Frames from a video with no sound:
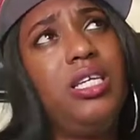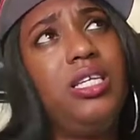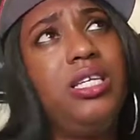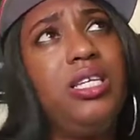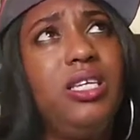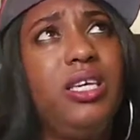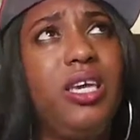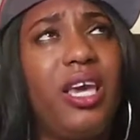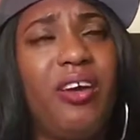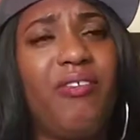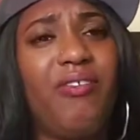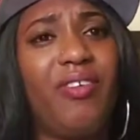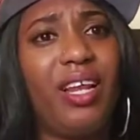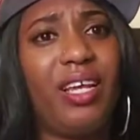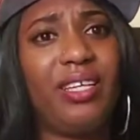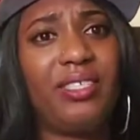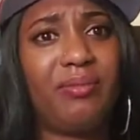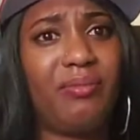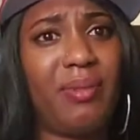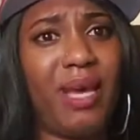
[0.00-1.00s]
Yeah, I feel
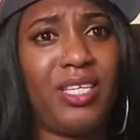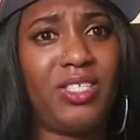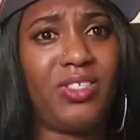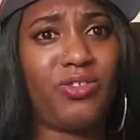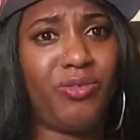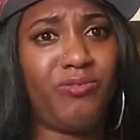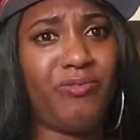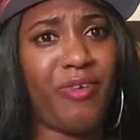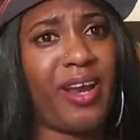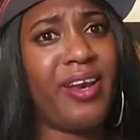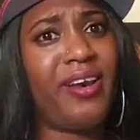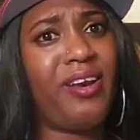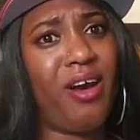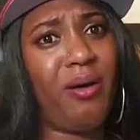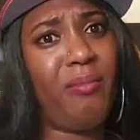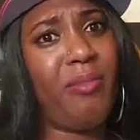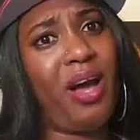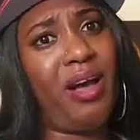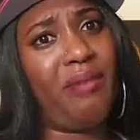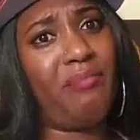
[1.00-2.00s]
like some ice cream right now.
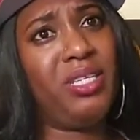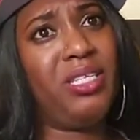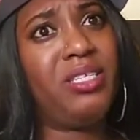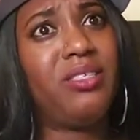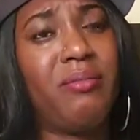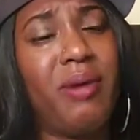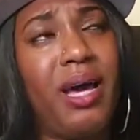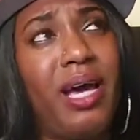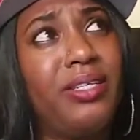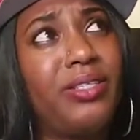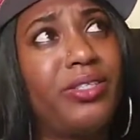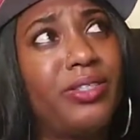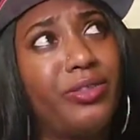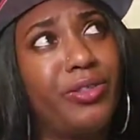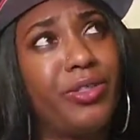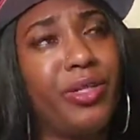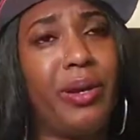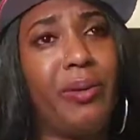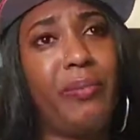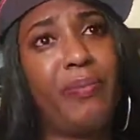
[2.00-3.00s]
I'm gonna have me some ice
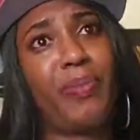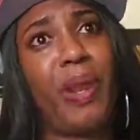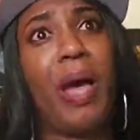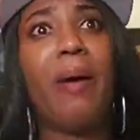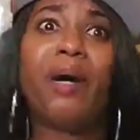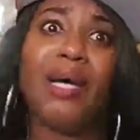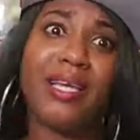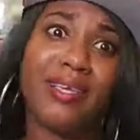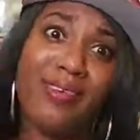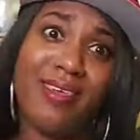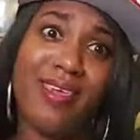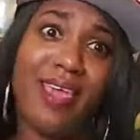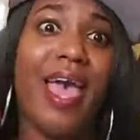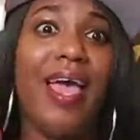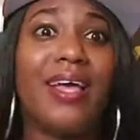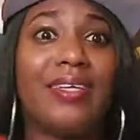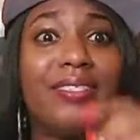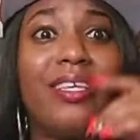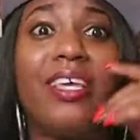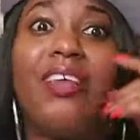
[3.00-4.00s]
cream. But
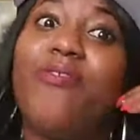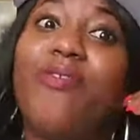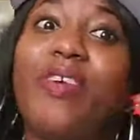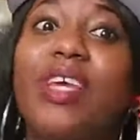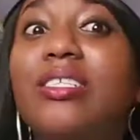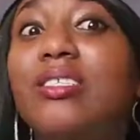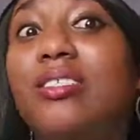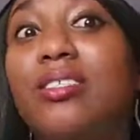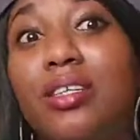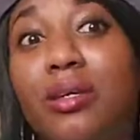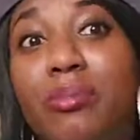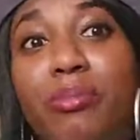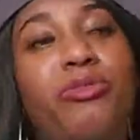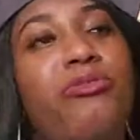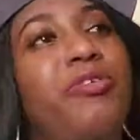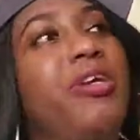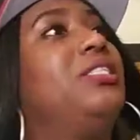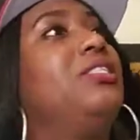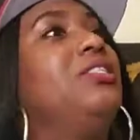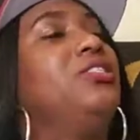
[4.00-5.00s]
yes, it feels
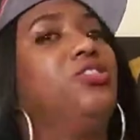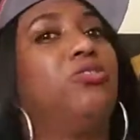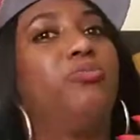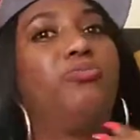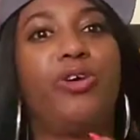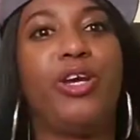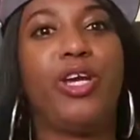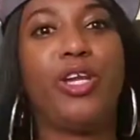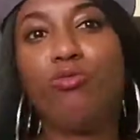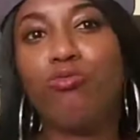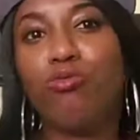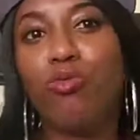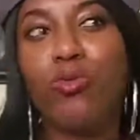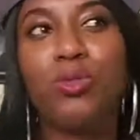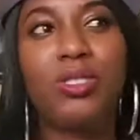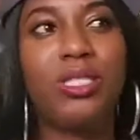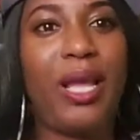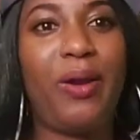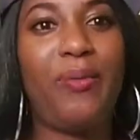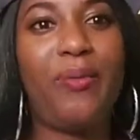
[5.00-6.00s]
liberating to break the
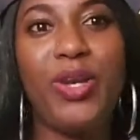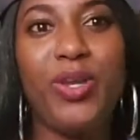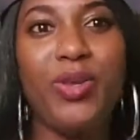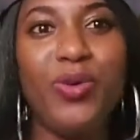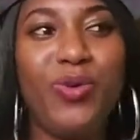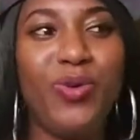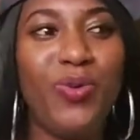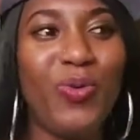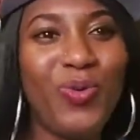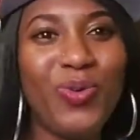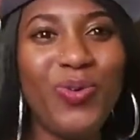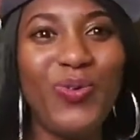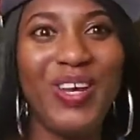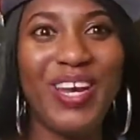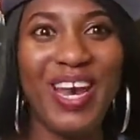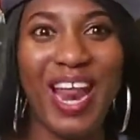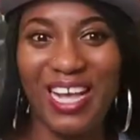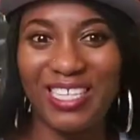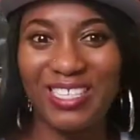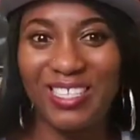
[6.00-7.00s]
rules. Like when you know you're
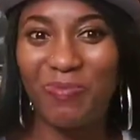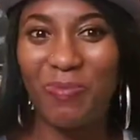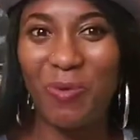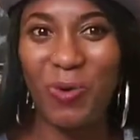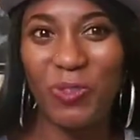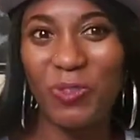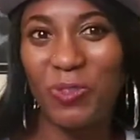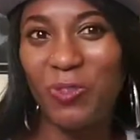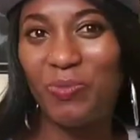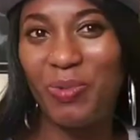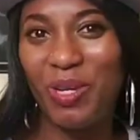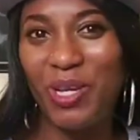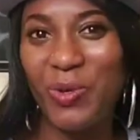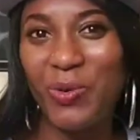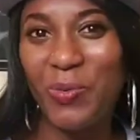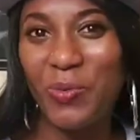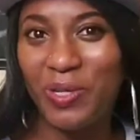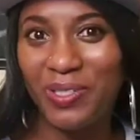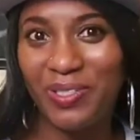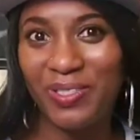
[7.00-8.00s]
not supposed to be
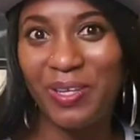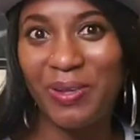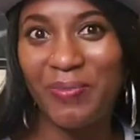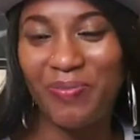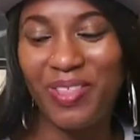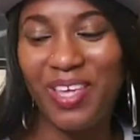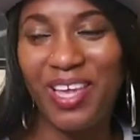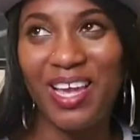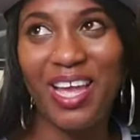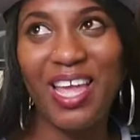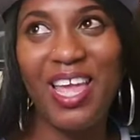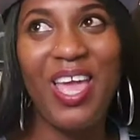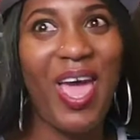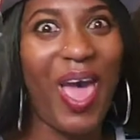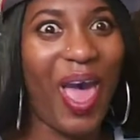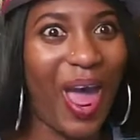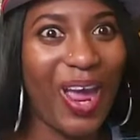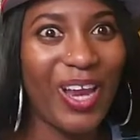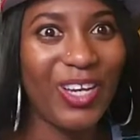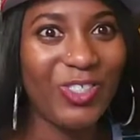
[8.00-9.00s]
doing something
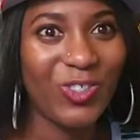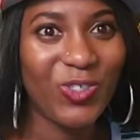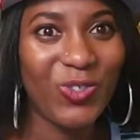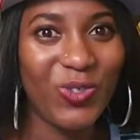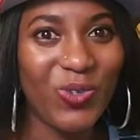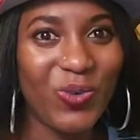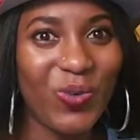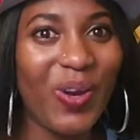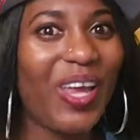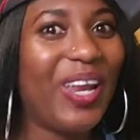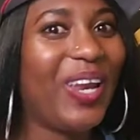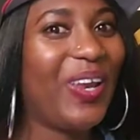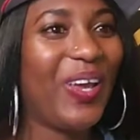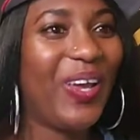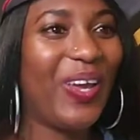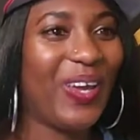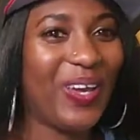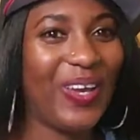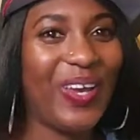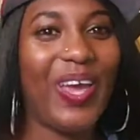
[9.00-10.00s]
and you do it,
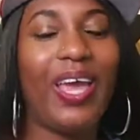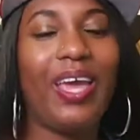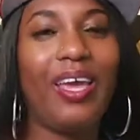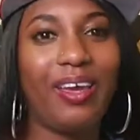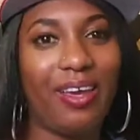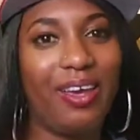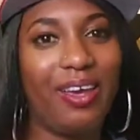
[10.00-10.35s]
like,